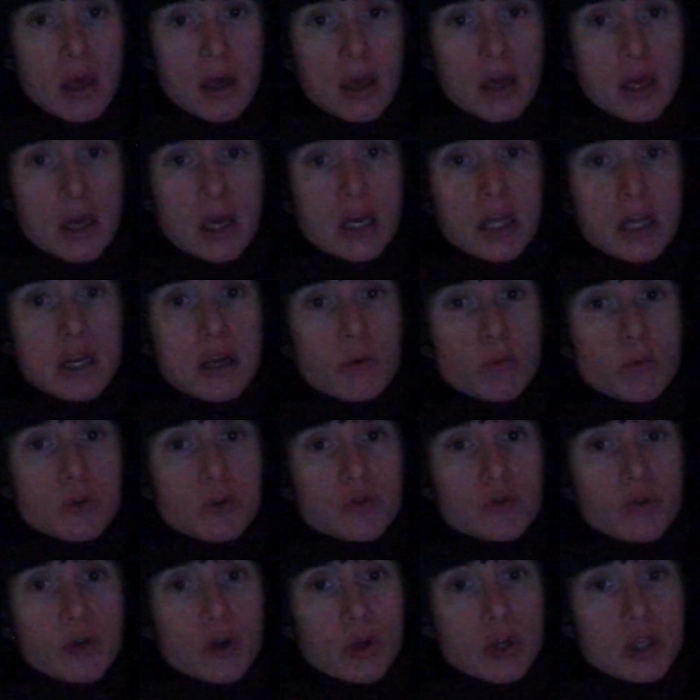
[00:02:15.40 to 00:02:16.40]
And it was
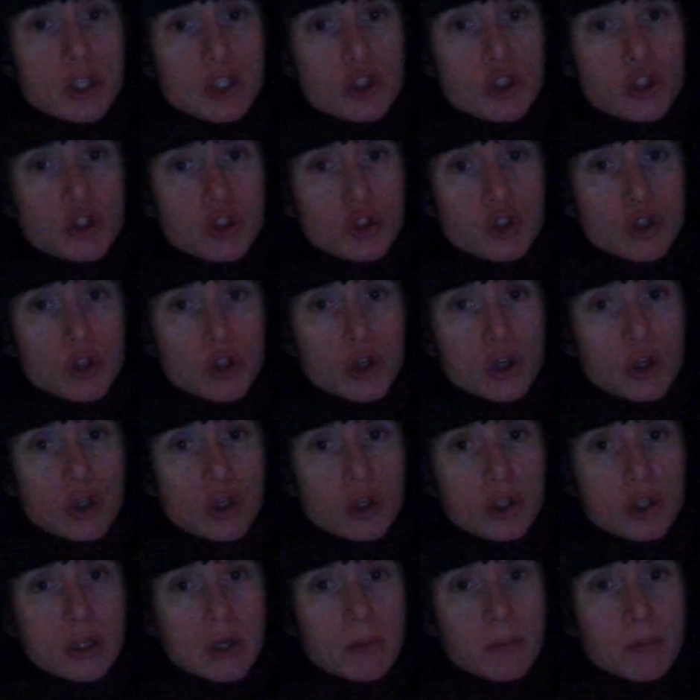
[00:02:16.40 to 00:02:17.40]
very
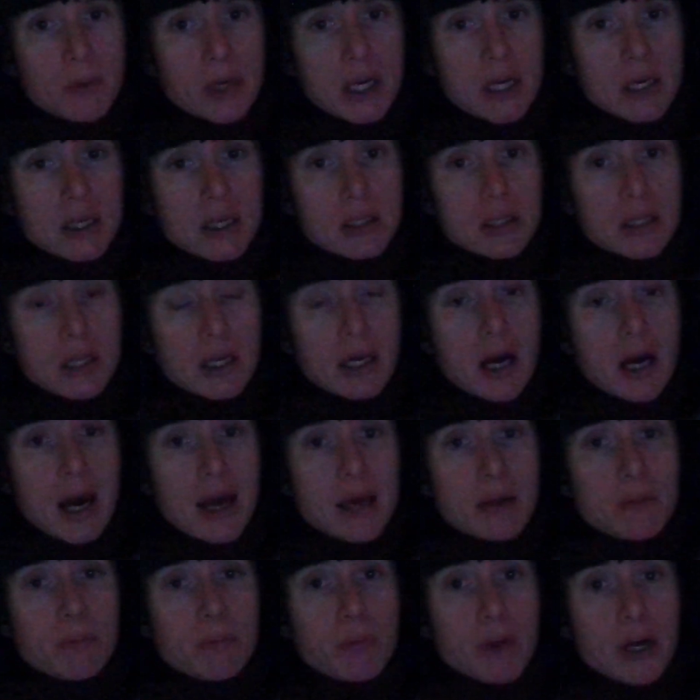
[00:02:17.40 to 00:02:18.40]
stern command, like I
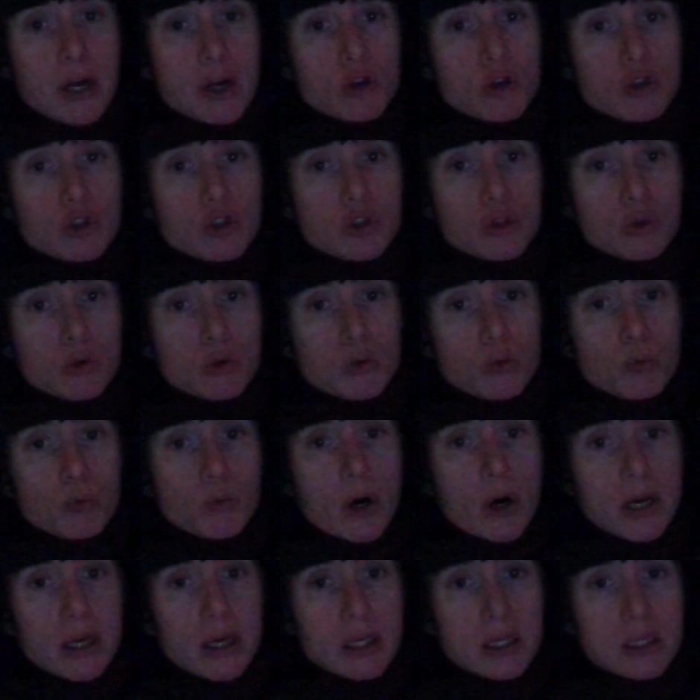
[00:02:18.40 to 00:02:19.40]
had better do
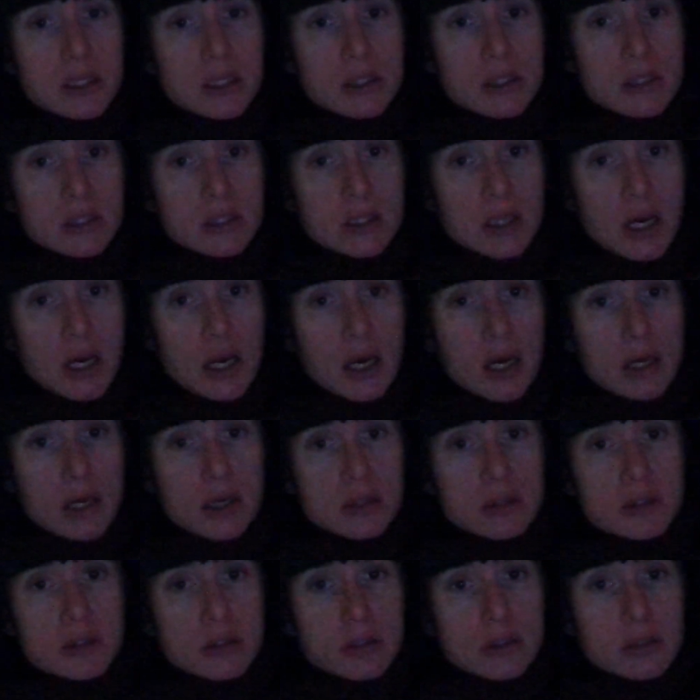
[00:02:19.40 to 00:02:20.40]
what he
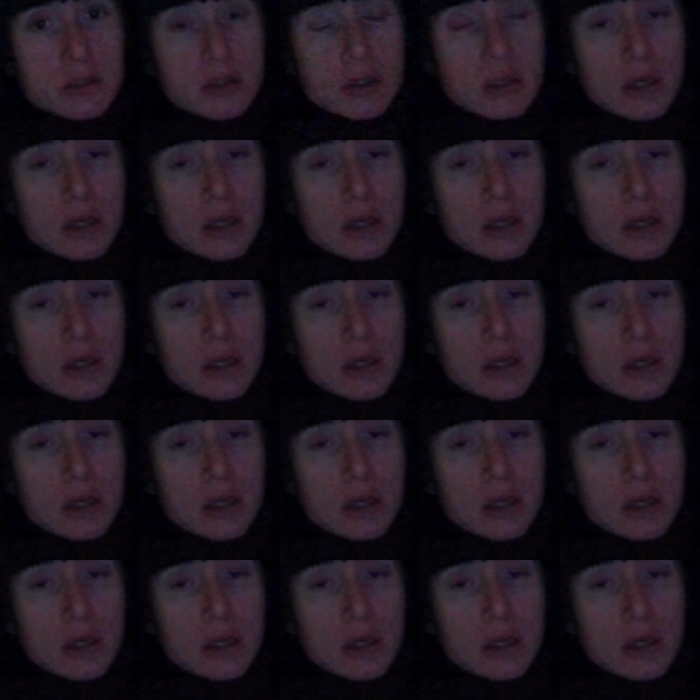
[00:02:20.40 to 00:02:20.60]
says.